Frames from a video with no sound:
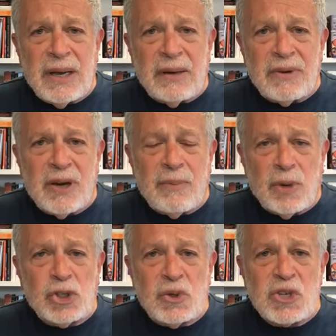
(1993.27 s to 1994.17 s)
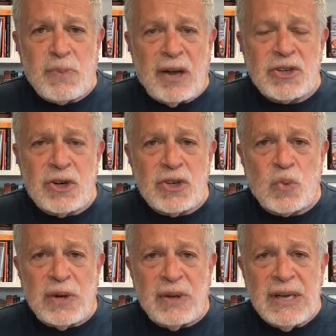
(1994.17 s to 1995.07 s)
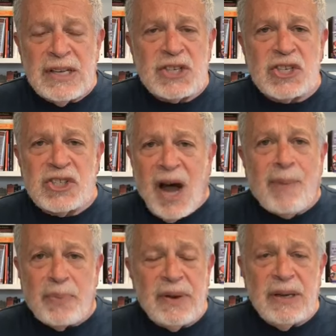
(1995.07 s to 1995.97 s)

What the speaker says: and commercial sponsors will stop